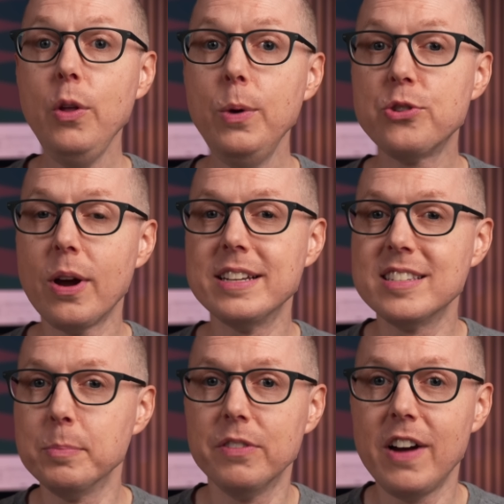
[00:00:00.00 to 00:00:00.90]
though we tried to
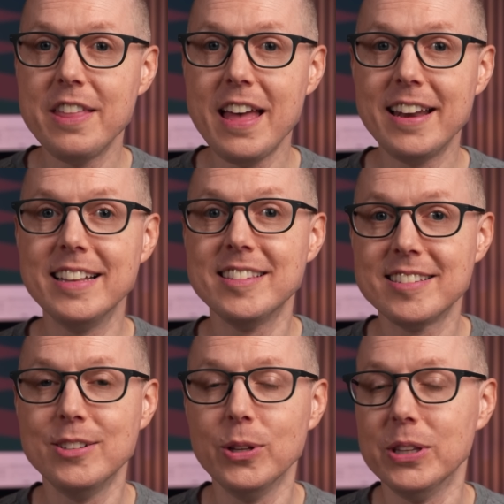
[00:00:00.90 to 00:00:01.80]
simplify that, it's
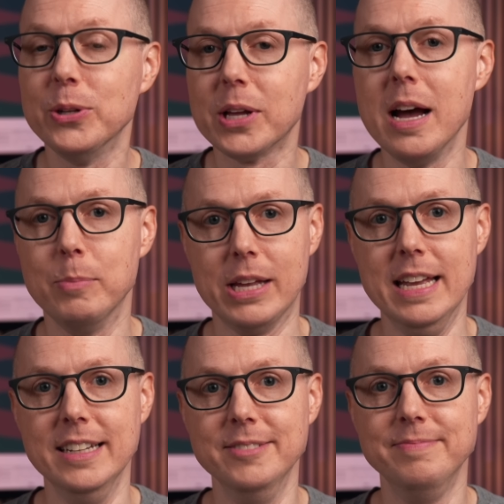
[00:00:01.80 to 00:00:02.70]
still a little
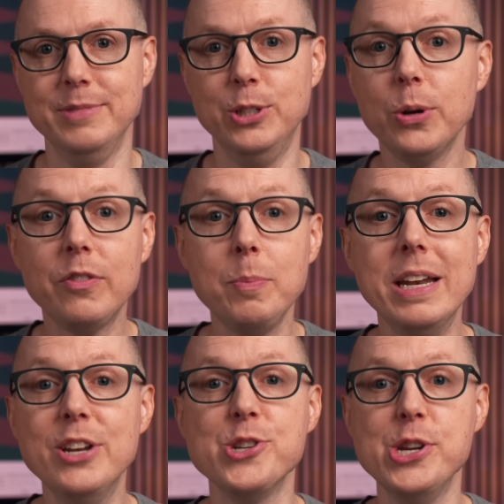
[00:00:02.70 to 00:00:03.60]
complicated. You don't have to be
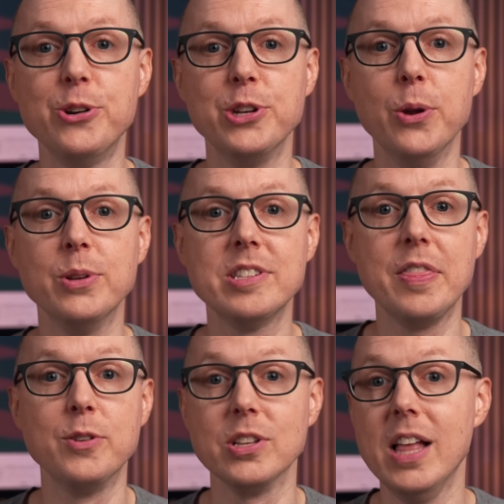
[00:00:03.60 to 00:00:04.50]
an engineer to notice
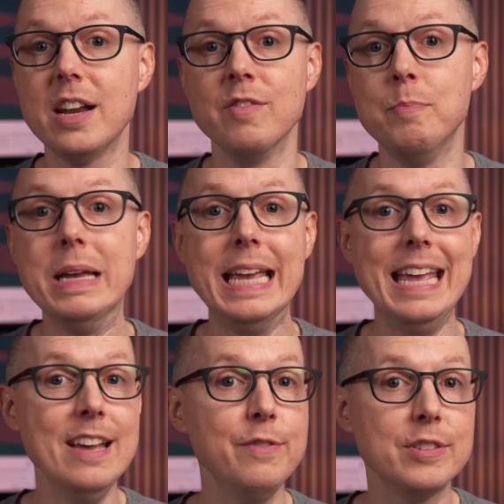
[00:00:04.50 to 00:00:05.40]
that there's a lot of big
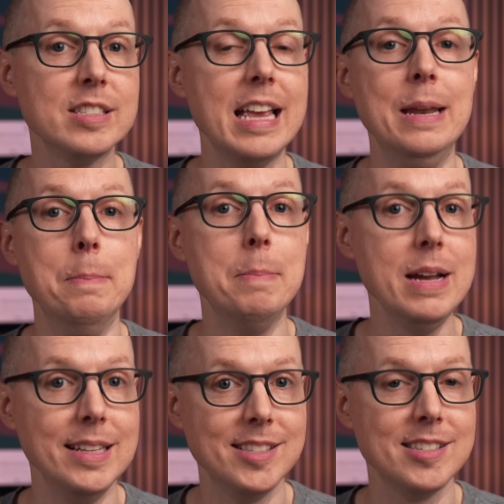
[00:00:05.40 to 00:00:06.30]
ifs and
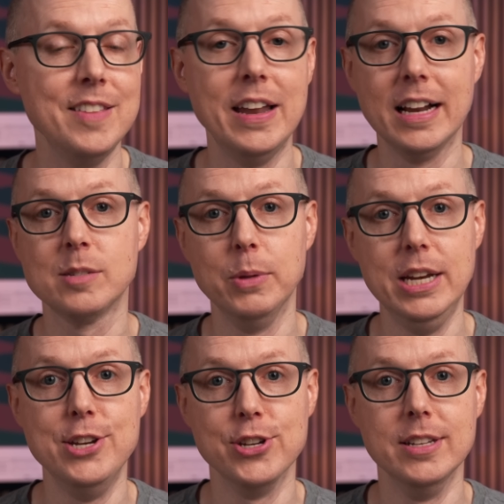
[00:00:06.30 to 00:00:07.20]
mights in that
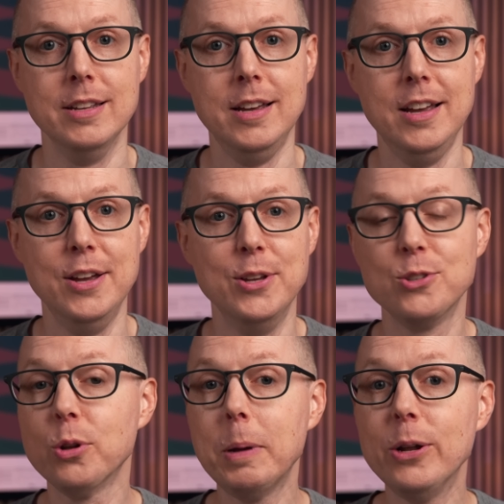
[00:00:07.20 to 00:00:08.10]
explanation.
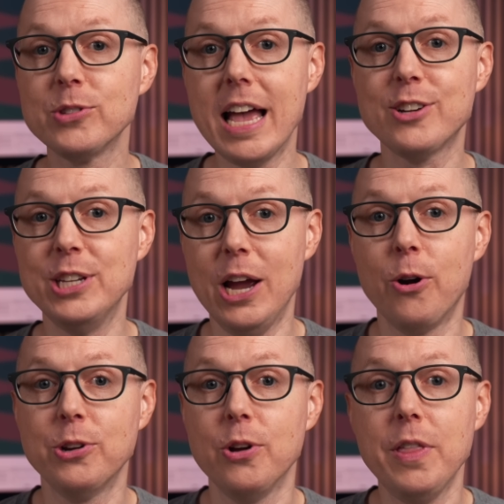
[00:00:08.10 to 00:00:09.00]
Solar panels actually
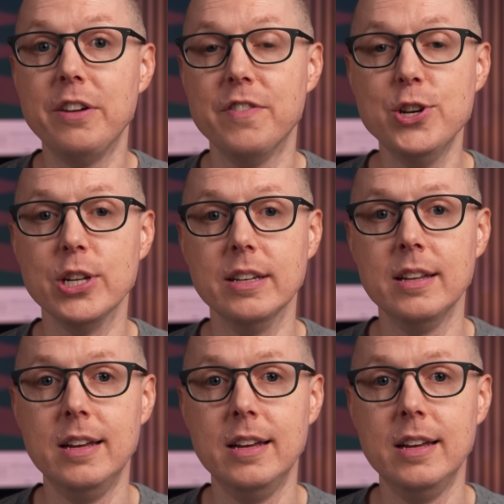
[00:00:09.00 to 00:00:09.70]
aren't all that efficient.